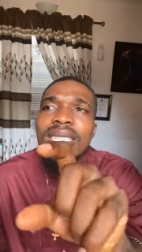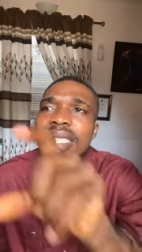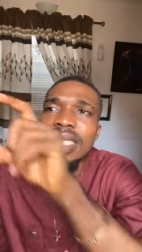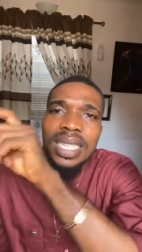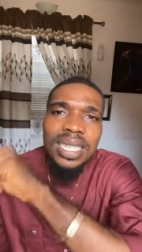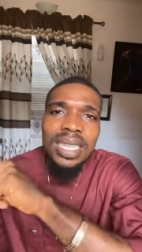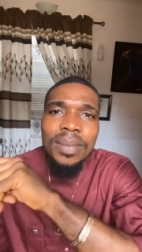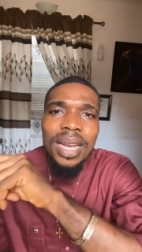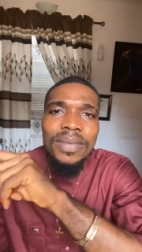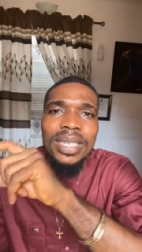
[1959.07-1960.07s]
This is a
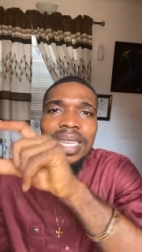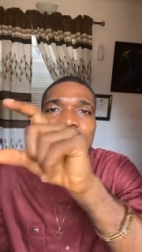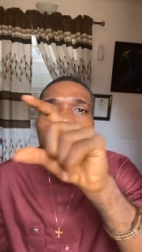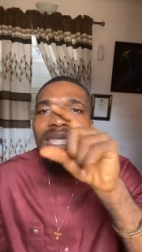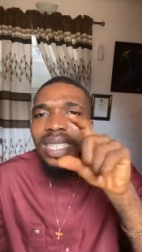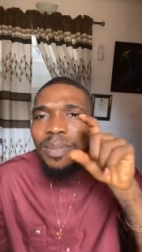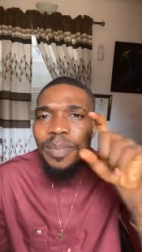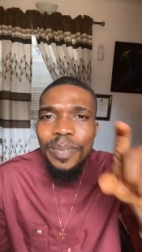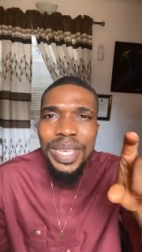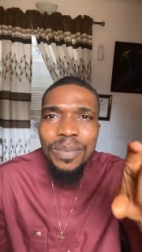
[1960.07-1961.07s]
challenge I'm having here. This
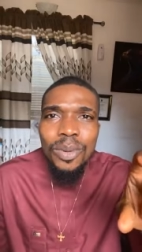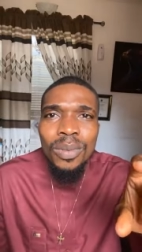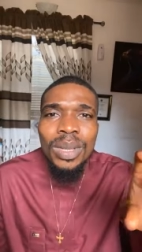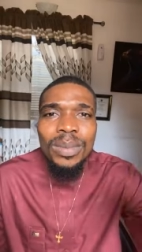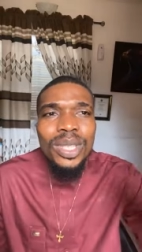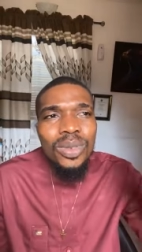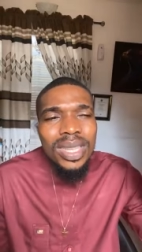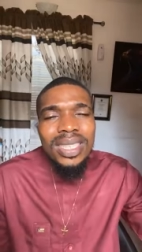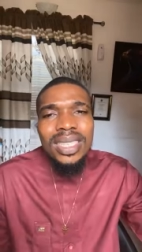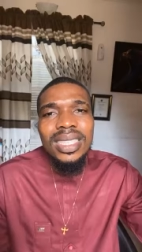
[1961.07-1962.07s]
is a big problem. This
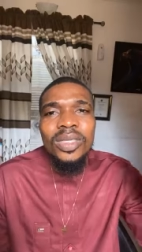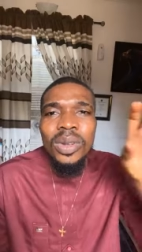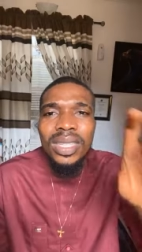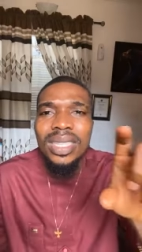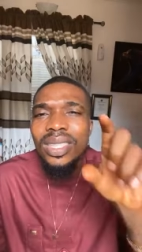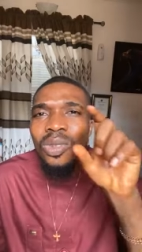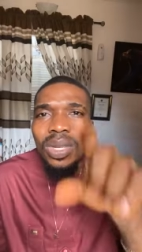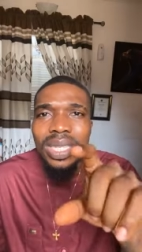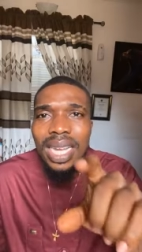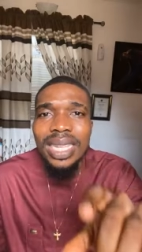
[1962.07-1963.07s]
one is this one is this
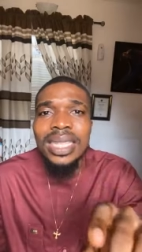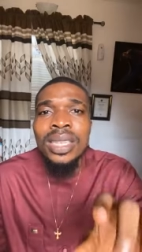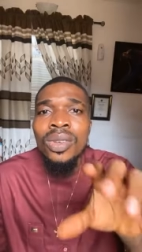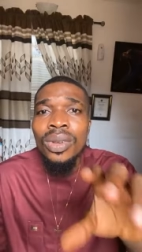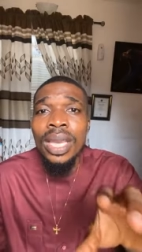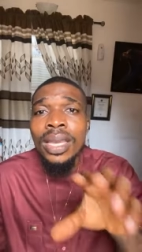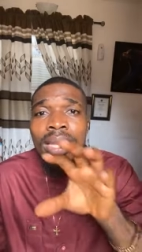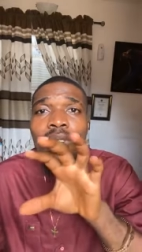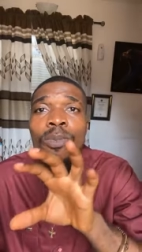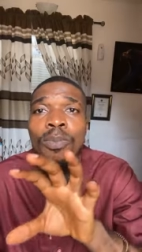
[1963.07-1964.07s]
one is that.
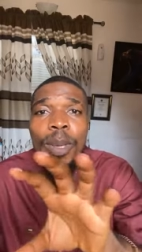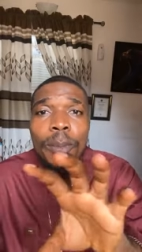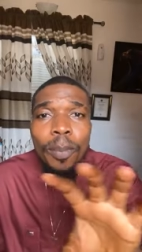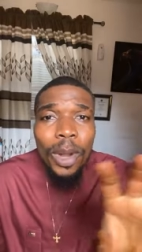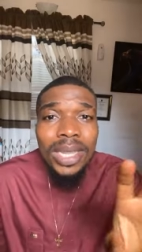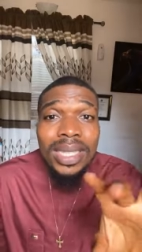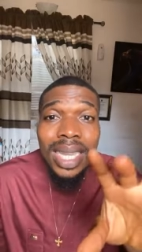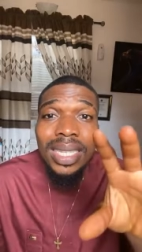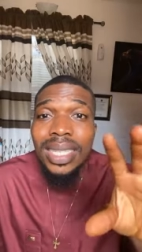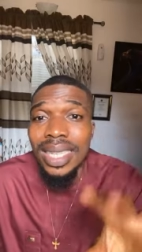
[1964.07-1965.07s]
Okay, they'll
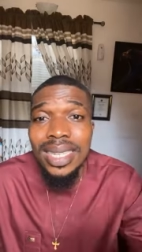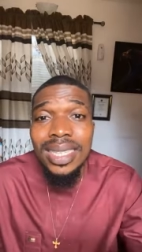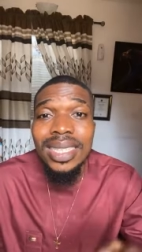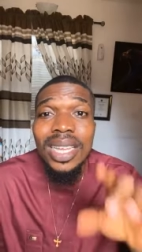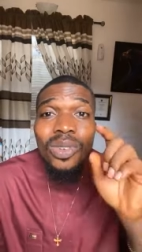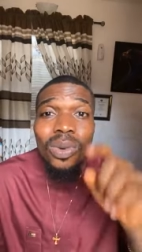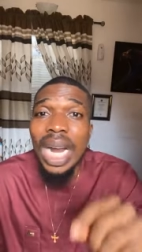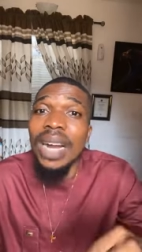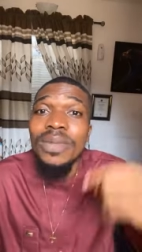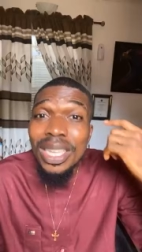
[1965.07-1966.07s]
pinpoint certain challenges that you
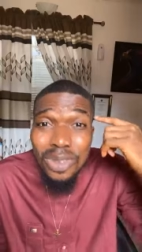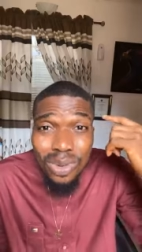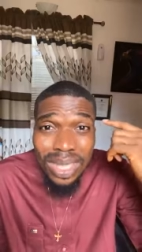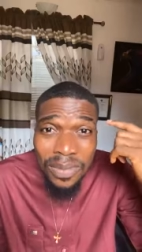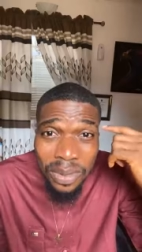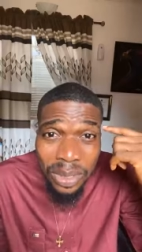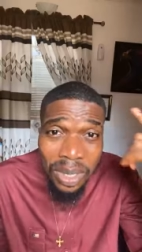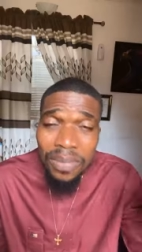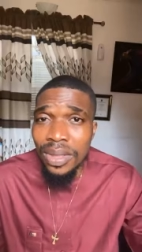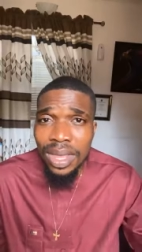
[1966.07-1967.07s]
will have that you yourself did
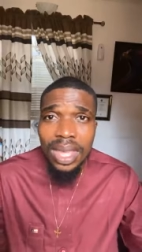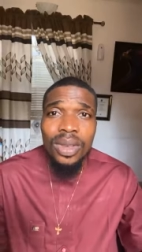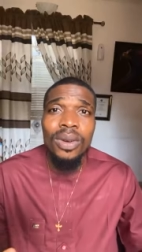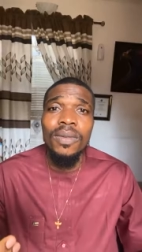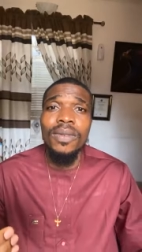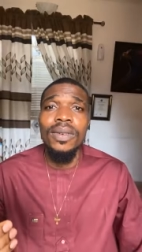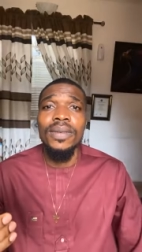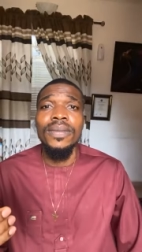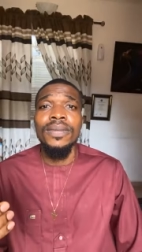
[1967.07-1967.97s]
not even think of.